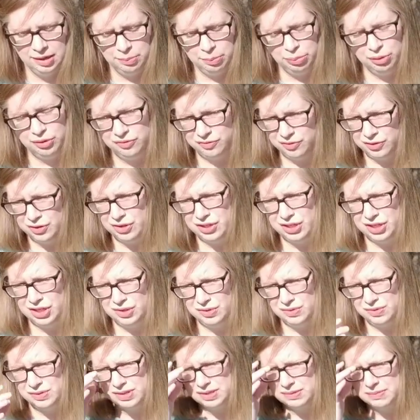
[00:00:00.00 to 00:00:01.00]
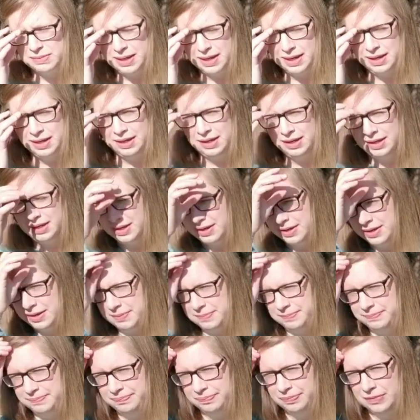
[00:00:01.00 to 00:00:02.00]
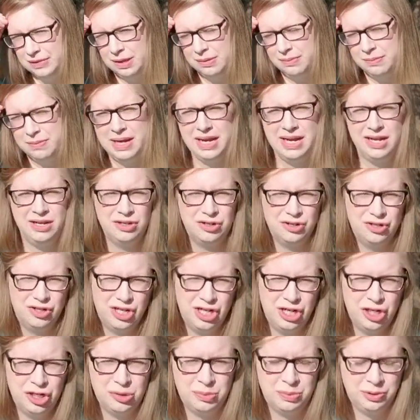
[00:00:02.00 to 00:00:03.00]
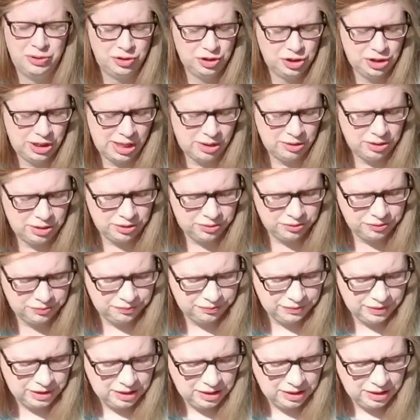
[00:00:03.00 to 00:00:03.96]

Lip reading: prefer to use my my interchangeable Chiaogu.